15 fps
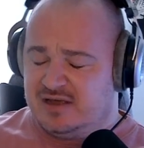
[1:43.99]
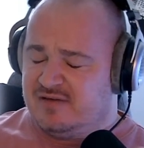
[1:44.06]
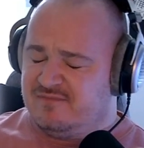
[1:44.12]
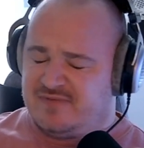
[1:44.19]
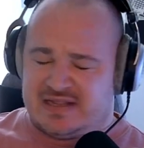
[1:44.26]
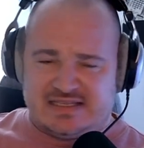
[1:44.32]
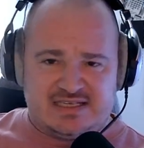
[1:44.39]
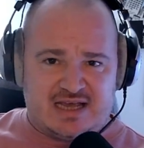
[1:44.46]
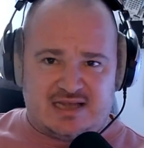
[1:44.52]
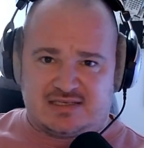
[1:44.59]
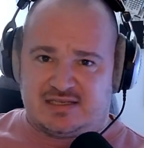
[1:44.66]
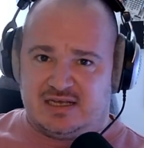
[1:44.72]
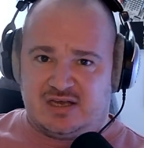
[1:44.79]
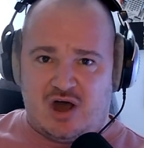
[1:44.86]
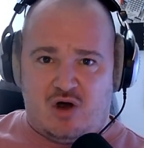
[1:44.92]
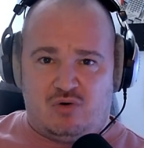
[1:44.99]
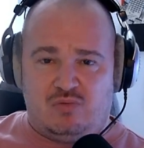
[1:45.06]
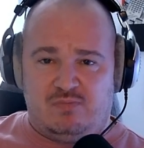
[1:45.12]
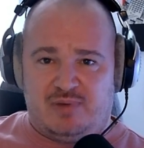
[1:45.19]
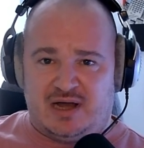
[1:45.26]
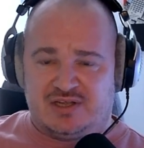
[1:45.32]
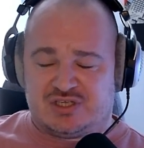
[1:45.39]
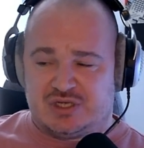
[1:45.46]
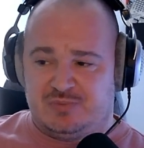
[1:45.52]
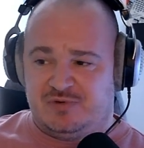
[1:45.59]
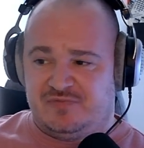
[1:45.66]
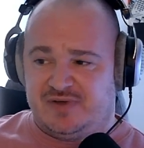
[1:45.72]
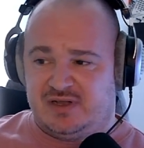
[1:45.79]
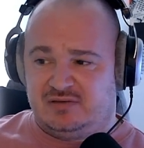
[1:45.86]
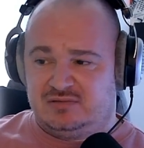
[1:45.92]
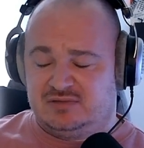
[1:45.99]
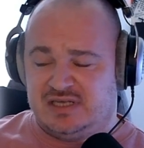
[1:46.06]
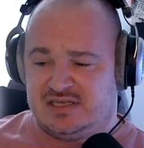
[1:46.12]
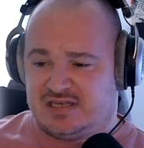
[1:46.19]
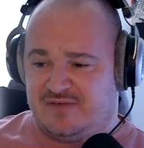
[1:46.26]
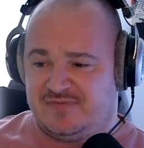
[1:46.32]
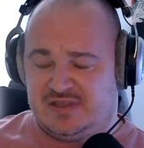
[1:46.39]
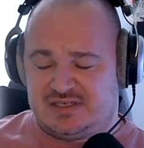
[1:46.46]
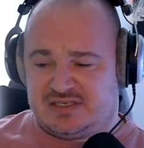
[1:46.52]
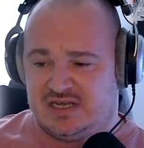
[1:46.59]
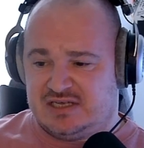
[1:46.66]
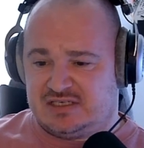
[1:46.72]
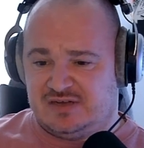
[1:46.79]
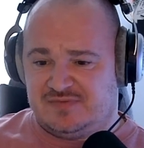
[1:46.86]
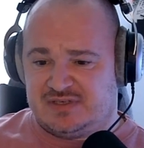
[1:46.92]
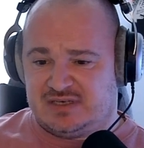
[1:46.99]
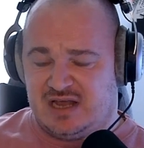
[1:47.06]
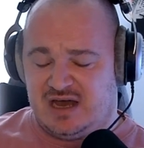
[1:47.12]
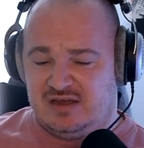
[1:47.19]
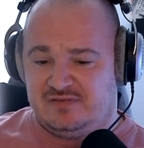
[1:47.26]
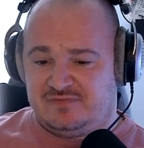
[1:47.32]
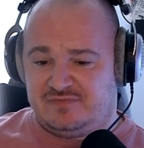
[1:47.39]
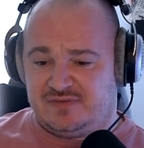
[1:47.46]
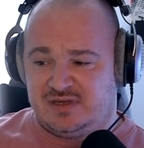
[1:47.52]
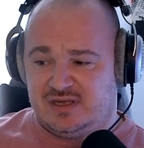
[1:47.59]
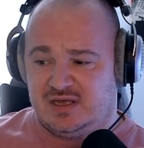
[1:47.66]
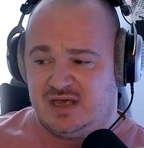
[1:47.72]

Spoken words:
Fantastic goal by Somerville. He's having the season of his life.